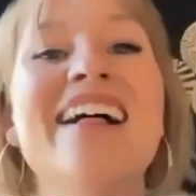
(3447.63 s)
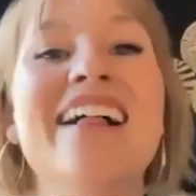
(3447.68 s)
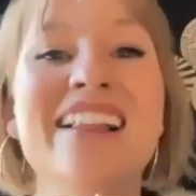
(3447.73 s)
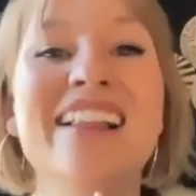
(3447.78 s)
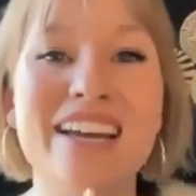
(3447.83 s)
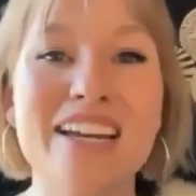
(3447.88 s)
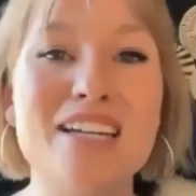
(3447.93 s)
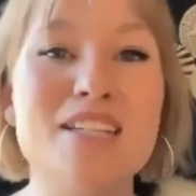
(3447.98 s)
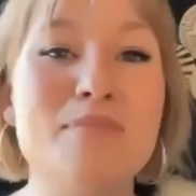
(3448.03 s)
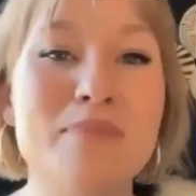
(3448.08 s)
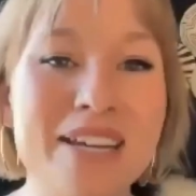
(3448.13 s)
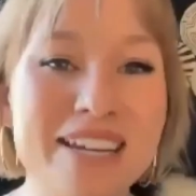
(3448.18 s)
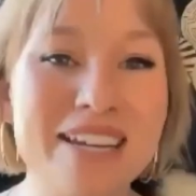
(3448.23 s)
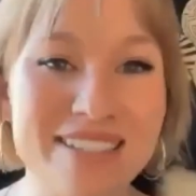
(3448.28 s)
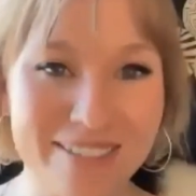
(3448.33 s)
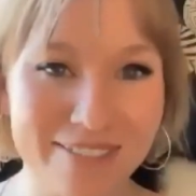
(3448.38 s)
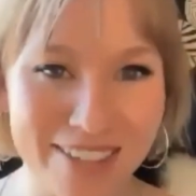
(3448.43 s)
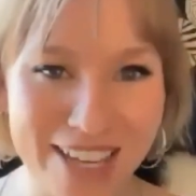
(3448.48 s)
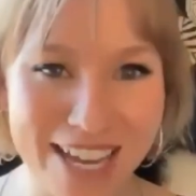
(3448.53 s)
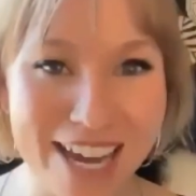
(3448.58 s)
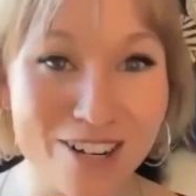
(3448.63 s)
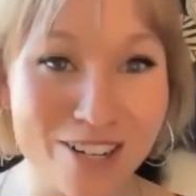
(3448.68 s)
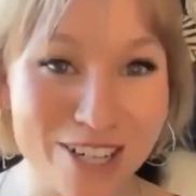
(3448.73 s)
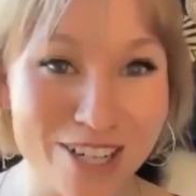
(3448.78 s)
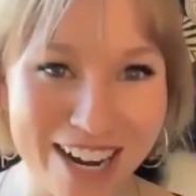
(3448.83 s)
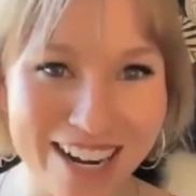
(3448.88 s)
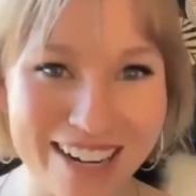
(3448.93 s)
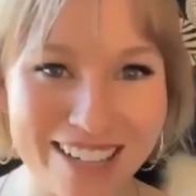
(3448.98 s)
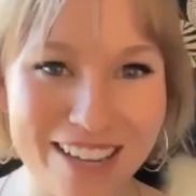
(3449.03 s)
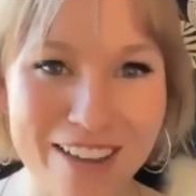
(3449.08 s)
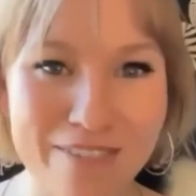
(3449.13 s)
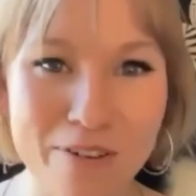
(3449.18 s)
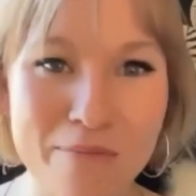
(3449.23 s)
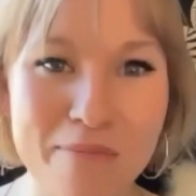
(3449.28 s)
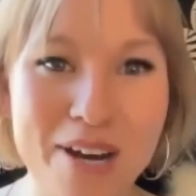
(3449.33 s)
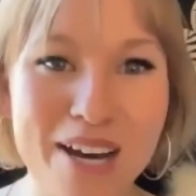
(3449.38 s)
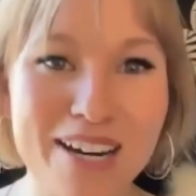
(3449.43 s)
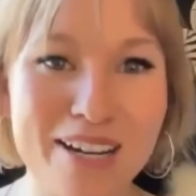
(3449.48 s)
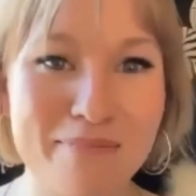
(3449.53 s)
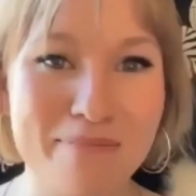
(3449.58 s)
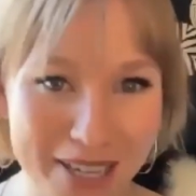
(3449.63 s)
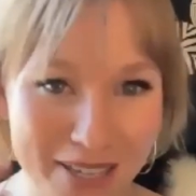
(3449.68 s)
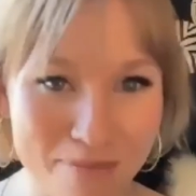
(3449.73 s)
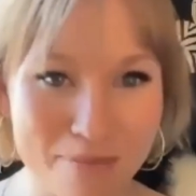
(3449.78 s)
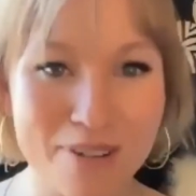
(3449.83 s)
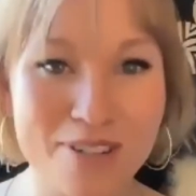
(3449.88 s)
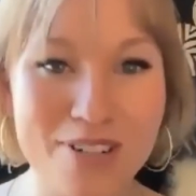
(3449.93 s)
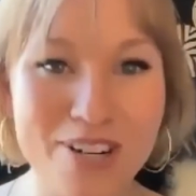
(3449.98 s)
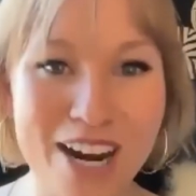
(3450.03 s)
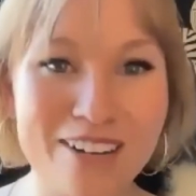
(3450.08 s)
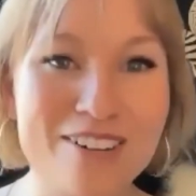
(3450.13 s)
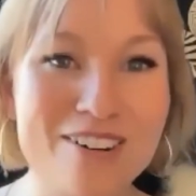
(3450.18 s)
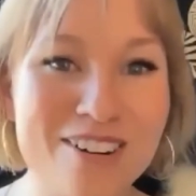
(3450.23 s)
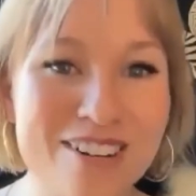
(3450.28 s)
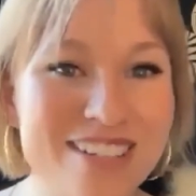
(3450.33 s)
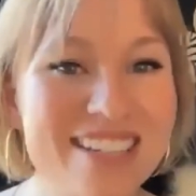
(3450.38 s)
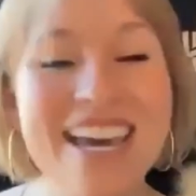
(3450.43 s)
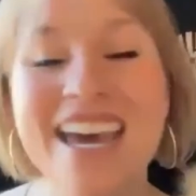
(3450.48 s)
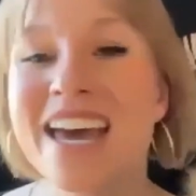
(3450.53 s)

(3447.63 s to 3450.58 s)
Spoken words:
Like it's because of the energetics I've embodied, because projectors,